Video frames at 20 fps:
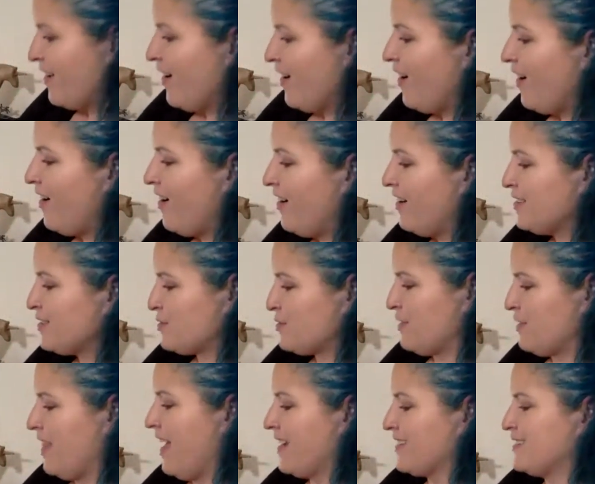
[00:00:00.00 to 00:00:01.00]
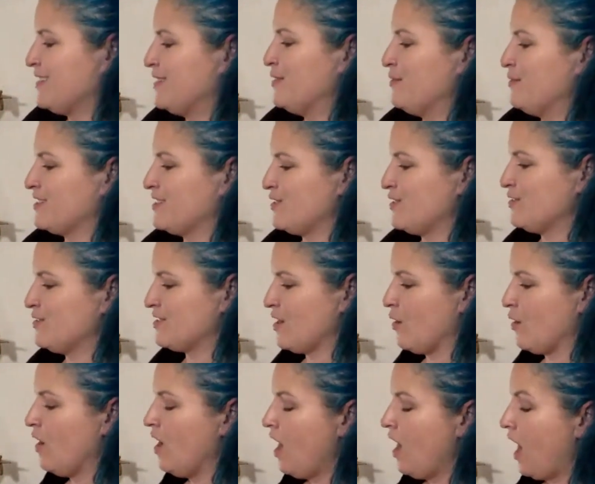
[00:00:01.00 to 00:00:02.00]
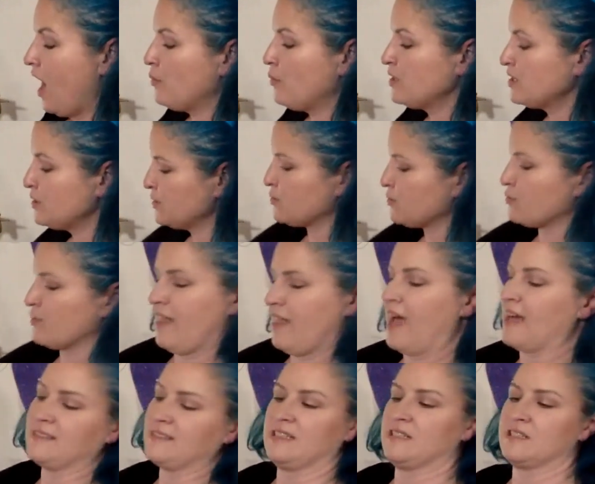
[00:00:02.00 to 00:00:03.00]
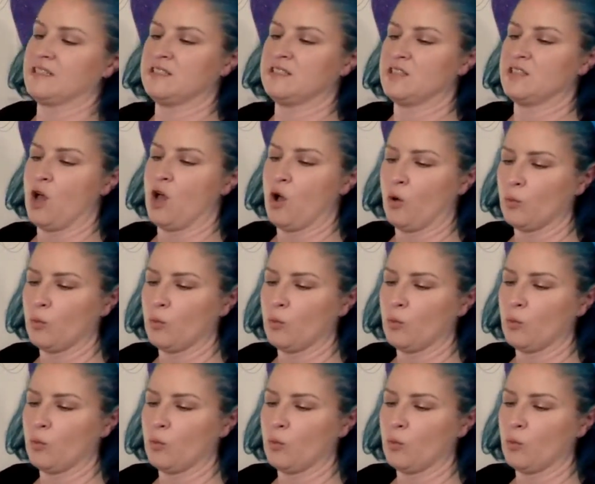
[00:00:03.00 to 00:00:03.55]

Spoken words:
Aw, it's relaxing to watch you sew. I wish it was relaxing to sew.